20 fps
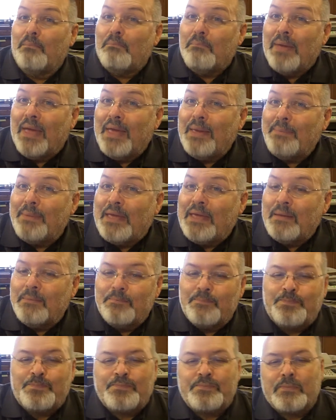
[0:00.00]
Maybe.
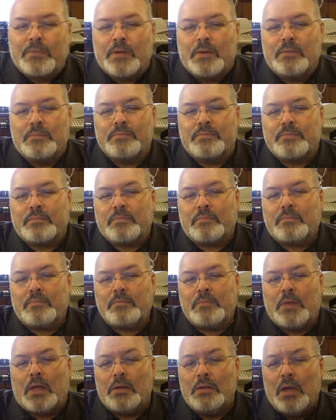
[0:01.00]

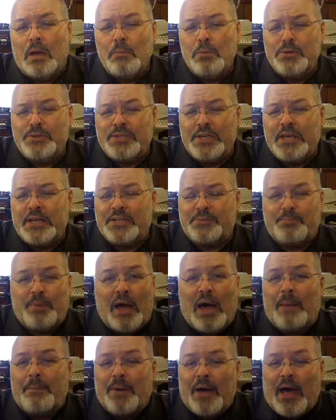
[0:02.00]
Number 6,
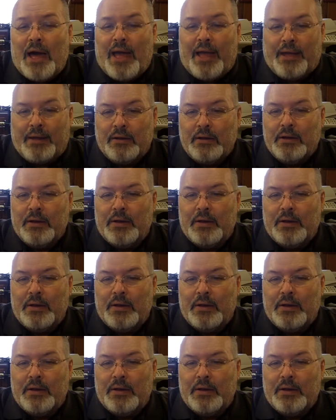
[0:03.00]
Popeye.